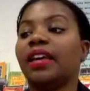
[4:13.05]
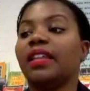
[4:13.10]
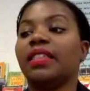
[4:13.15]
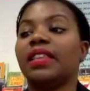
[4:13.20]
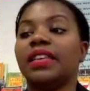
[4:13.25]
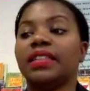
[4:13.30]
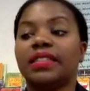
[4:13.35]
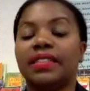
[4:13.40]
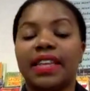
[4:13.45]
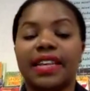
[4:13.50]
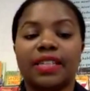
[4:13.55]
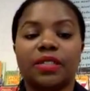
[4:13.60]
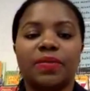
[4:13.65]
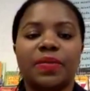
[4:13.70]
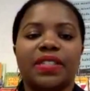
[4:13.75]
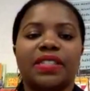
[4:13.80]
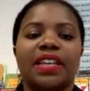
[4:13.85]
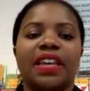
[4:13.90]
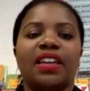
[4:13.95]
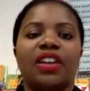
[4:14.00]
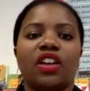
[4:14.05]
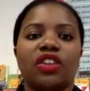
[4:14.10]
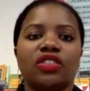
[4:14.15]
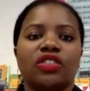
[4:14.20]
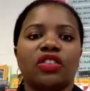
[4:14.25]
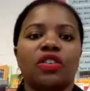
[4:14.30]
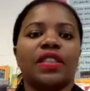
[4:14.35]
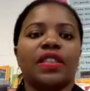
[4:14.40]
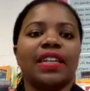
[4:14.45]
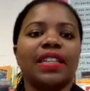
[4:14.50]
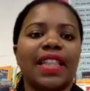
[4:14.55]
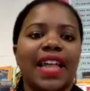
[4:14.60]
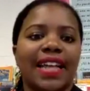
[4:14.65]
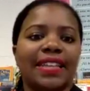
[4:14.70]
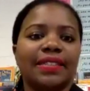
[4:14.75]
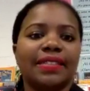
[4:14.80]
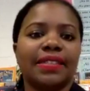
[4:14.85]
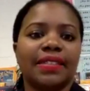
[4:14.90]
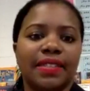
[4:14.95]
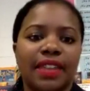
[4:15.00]
the assessments, and also the class
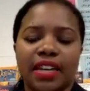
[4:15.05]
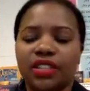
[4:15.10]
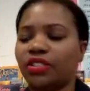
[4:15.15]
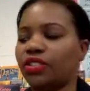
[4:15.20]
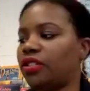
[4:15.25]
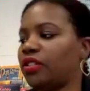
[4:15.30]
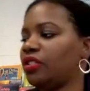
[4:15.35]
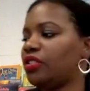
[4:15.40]
discussion.